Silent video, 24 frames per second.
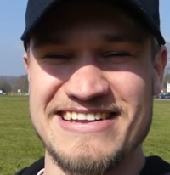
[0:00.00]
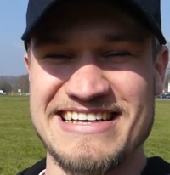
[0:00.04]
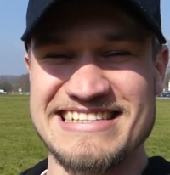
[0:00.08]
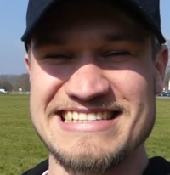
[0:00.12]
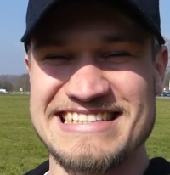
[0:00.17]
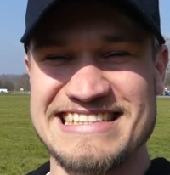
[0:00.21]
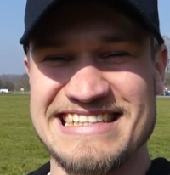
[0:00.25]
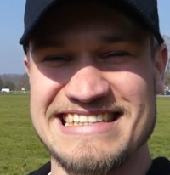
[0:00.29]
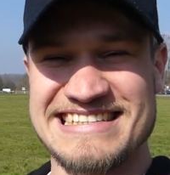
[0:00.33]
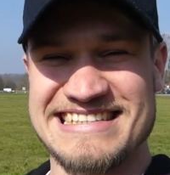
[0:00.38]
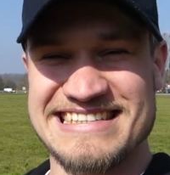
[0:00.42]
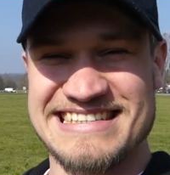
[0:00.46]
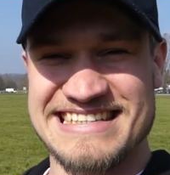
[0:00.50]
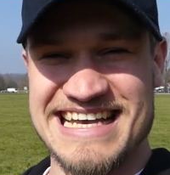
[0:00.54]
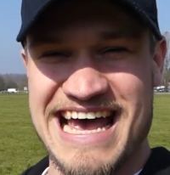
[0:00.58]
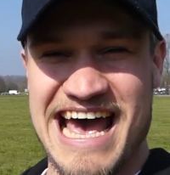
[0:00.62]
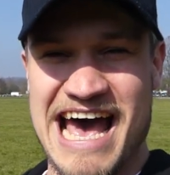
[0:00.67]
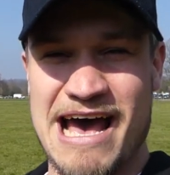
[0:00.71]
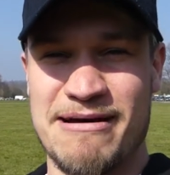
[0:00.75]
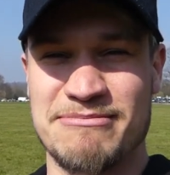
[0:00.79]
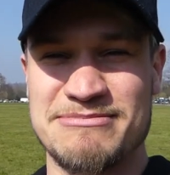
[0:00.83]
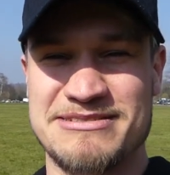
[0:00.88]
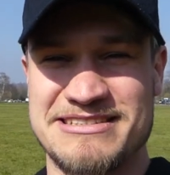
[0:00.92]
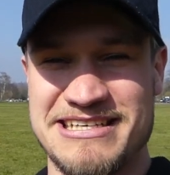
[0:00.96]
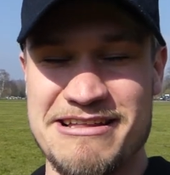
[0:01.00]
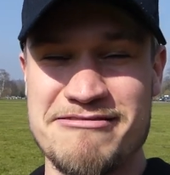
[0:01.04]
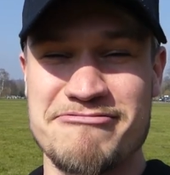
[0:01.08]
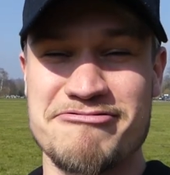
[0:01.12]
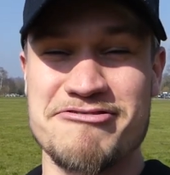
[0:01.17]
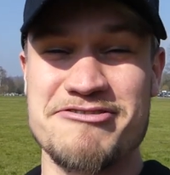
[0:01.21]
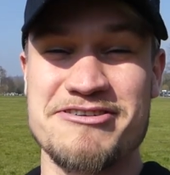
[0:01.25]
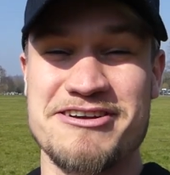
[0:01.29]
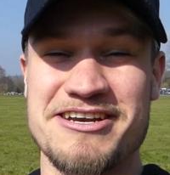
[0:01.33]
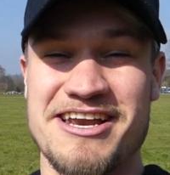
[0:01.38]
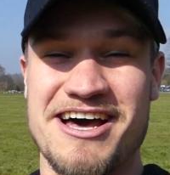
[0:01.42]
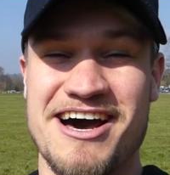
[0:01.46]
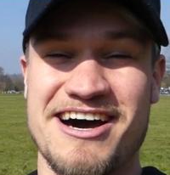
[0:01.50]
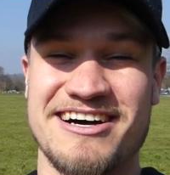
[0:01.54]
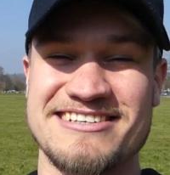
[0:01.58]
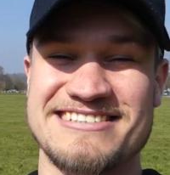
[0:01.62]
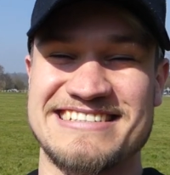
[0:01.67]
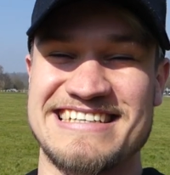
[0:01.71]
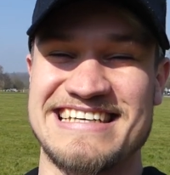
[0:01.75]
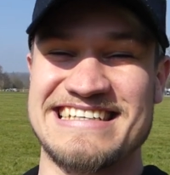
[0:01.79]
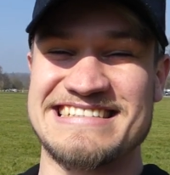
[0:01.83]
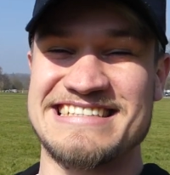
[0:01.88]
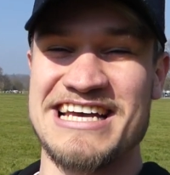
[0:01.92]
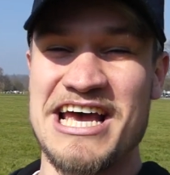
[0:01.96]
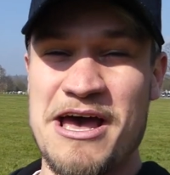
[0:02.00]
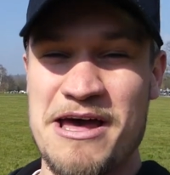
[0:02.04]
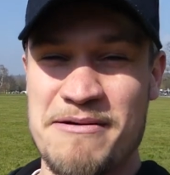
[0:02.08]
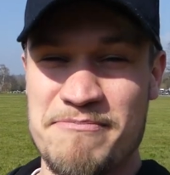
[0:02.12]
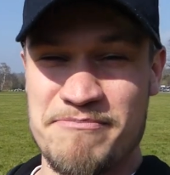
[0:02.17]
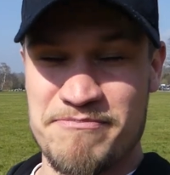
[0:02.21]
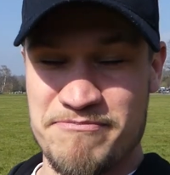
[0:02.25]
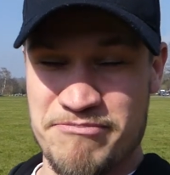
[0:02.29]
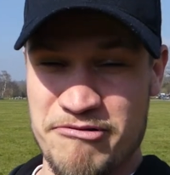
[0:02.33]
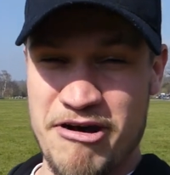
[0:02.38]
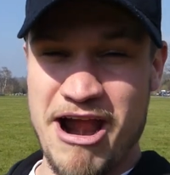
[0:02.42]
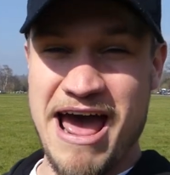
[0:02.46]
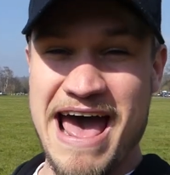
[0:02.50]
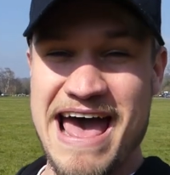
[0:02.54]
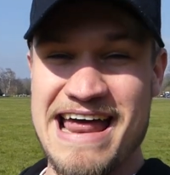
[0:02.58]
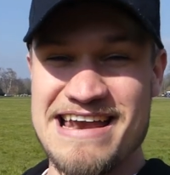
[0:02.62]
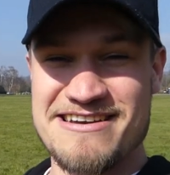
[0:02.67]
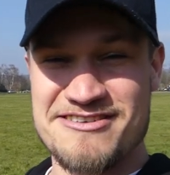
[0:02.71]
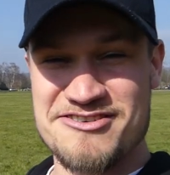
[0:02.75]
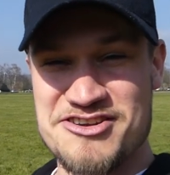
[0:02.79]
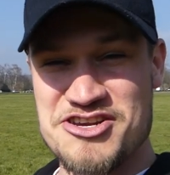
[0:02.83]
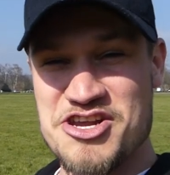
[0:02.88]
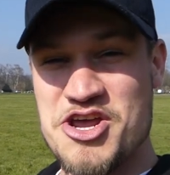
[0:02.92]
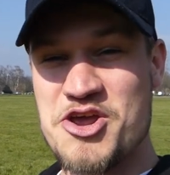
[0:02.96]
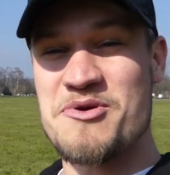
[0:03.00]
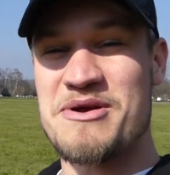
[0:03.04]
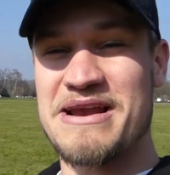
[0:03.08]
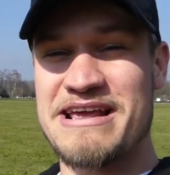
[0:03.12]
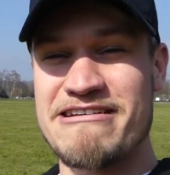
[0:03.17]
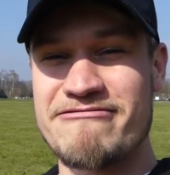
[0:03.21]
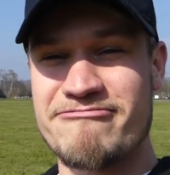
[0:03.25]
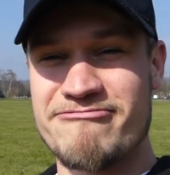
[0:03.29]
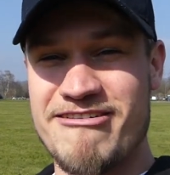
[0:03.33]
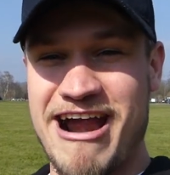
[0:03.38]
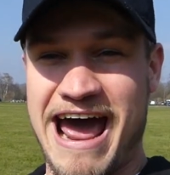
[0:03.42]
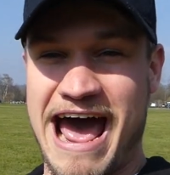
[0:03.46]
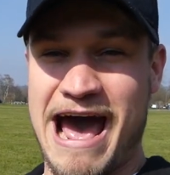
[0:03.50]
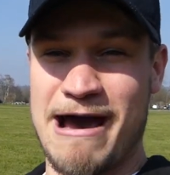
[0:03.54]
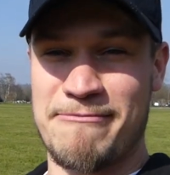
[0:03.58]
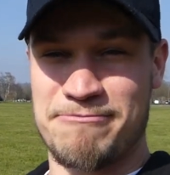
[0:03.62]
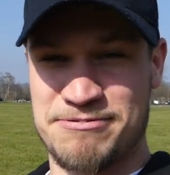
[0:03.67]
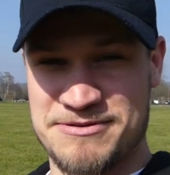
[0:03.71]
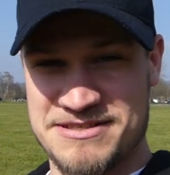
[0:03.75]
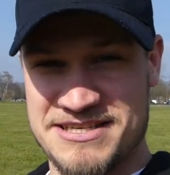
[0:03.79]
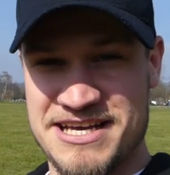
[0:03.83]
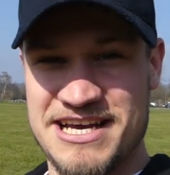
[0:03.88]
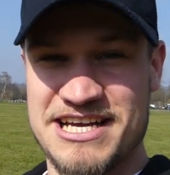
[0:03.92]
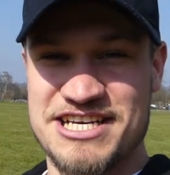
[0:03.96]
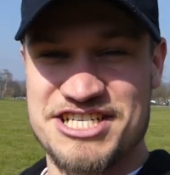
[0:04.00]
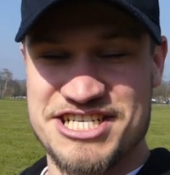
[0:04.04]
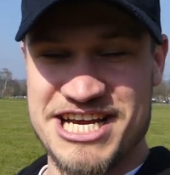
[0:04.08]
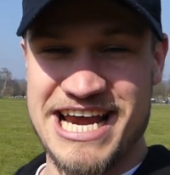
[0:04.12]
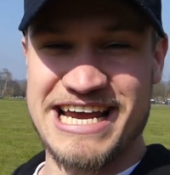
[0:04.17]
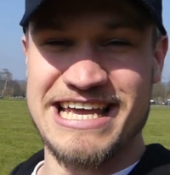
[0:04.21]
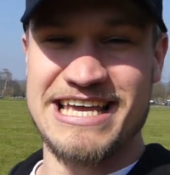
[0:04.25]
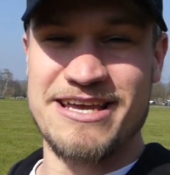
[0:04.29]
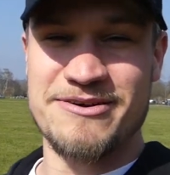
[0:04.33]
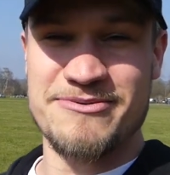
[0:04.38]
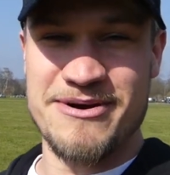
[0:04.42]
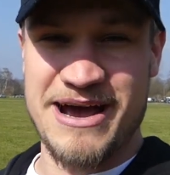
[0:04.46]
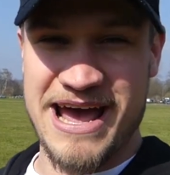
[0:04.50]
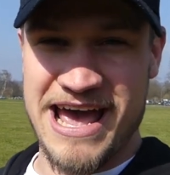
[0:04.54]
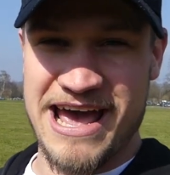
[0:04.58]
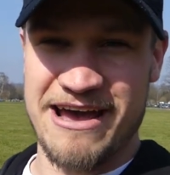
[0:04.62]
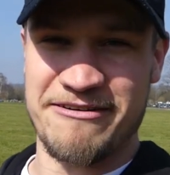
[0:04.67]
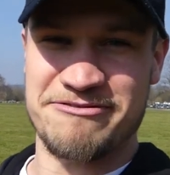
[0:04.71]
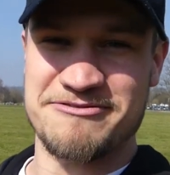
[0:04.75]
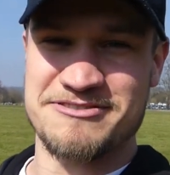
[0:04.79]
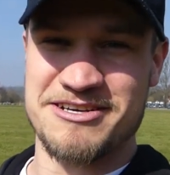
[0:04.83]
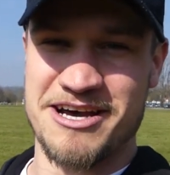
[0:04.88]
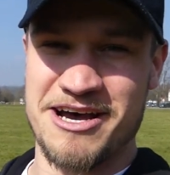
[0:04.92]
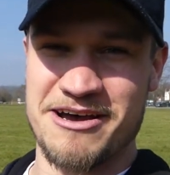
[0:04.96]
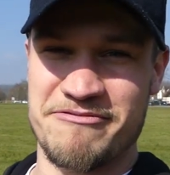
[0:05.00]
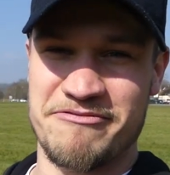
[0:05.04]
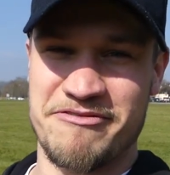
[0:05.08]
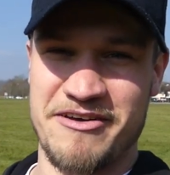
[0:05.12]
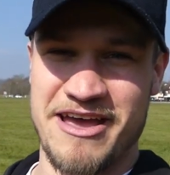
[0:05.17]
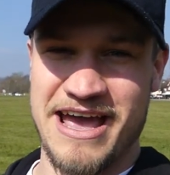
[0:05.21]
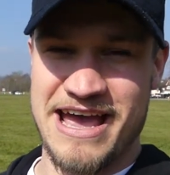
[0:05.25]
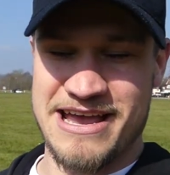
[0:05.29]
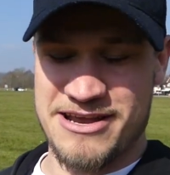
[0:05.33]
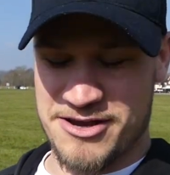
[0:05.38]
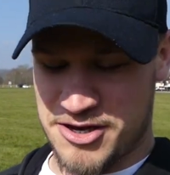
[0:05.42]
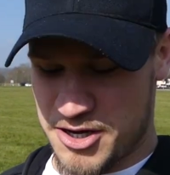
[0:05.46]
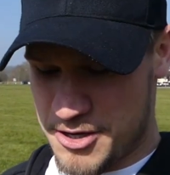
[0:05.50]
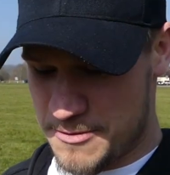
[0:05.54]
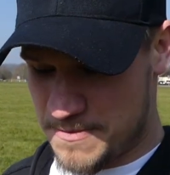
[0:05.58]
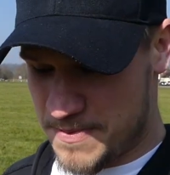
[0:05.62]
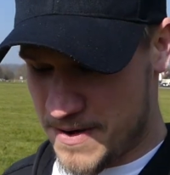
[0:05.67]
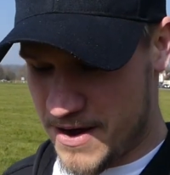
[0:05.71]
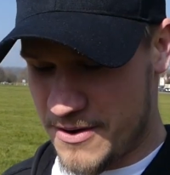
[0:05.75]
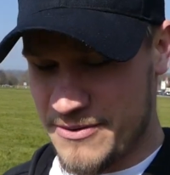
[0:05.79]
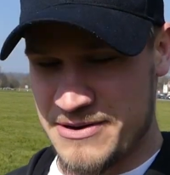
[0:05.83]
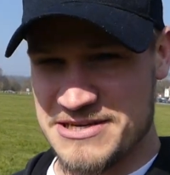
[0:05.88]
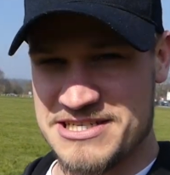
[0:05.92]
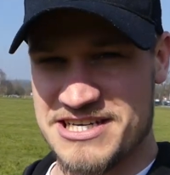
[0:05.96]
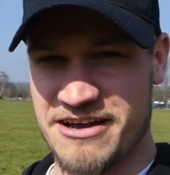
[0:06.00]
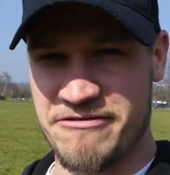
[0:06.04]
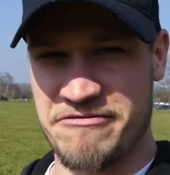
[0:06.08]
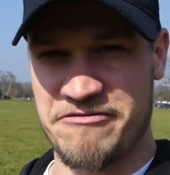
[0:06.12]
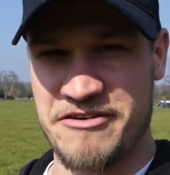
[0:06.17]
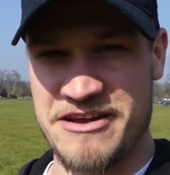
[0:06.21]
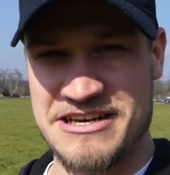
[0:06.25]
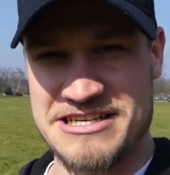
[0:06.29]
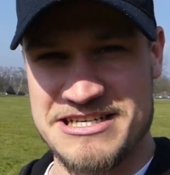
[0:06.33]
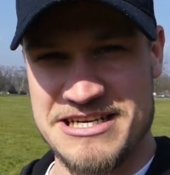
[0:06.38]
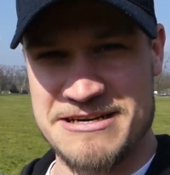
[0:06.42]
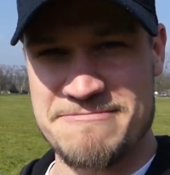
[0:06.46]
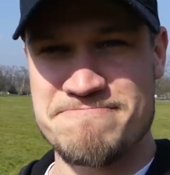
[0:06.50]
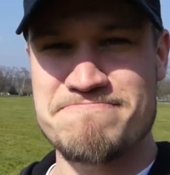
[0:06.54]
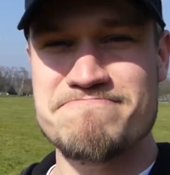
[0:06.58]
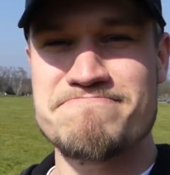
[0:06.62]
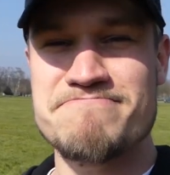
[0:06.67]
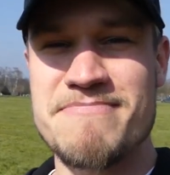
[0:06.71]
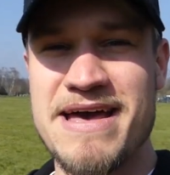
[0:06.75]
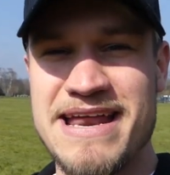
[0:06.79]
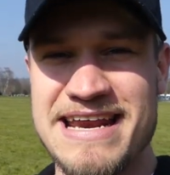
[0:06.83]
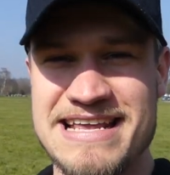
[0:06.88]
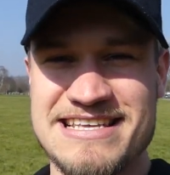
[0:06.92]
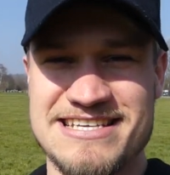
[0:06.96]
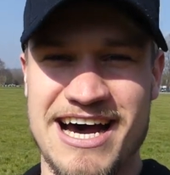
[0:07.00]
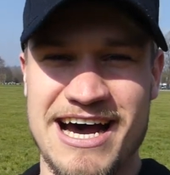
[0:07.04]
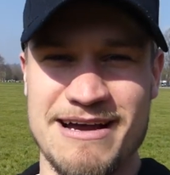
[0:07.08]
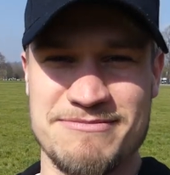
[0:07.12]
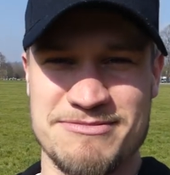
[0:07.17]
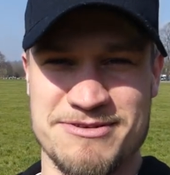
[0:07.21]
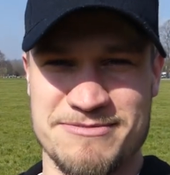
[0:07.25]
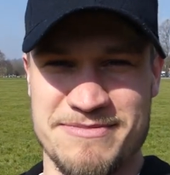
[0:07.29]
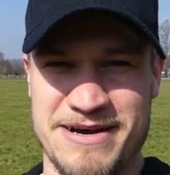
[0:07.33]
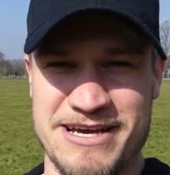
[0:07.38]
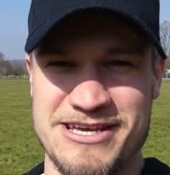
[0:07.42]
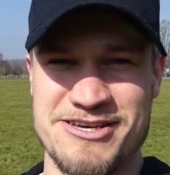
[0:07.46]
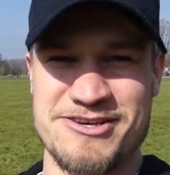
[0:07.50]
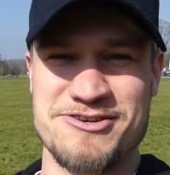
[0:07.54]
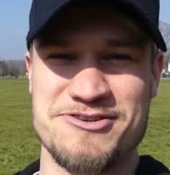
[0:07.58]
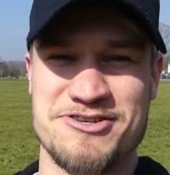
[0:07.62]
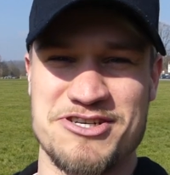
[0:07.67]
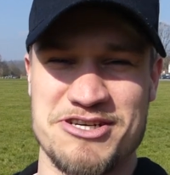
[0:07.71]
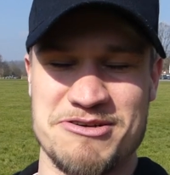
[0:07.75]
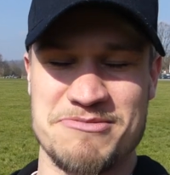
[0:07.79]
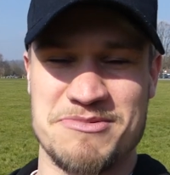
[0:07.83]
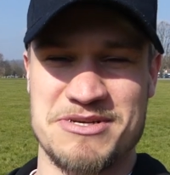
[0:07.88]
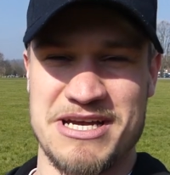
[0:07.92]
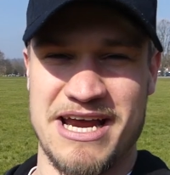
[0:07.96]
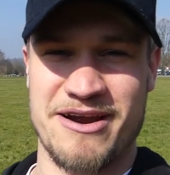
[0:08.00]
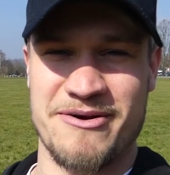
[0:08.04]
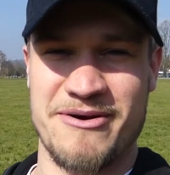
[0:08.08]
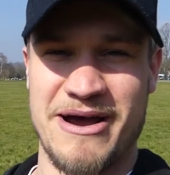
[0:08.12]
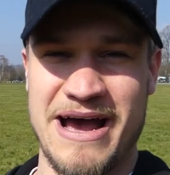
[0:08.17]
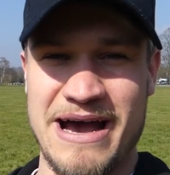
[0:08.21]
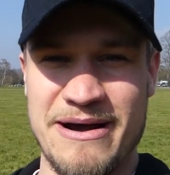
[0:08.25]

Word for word: This is Sam, SeenThroughGlass's, brand newly wrapped Jaguar F-Type V8 Coupe which I've featured many times on my YouTube channel.